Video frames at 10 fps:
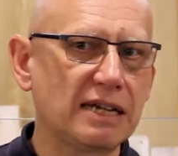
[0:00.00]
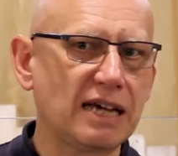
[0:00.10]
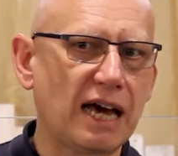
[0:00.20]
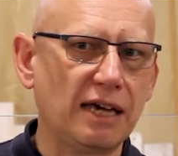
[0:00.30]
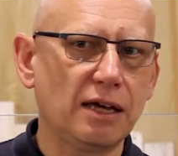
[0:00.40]

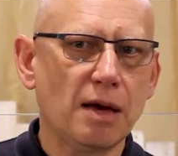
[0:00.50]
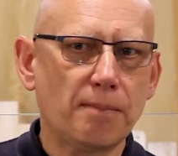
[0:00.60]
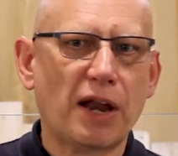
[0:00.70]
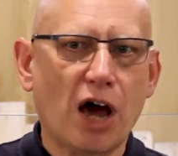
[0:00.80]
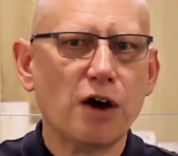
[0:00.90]
day,
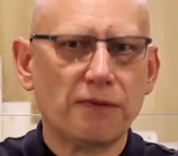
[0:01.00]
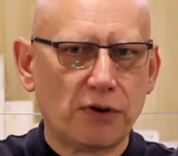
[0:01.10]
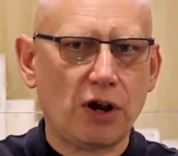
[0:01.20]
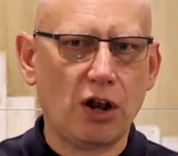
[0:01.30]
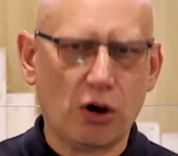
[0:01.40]
but
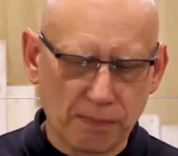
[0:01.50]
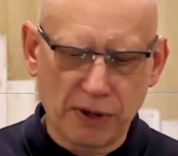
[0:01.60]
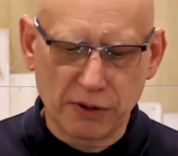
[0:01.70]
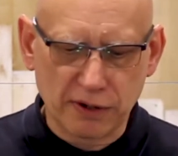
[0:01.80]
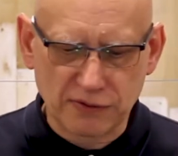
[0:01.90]
over a long
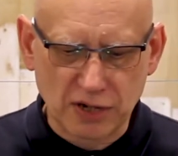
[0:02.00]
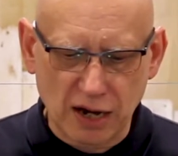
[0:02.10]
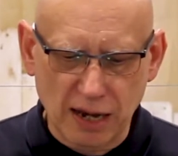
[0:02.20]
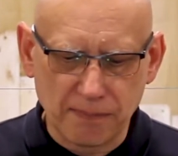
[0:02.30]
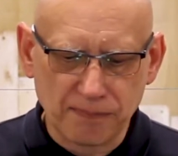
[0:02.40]
period of time.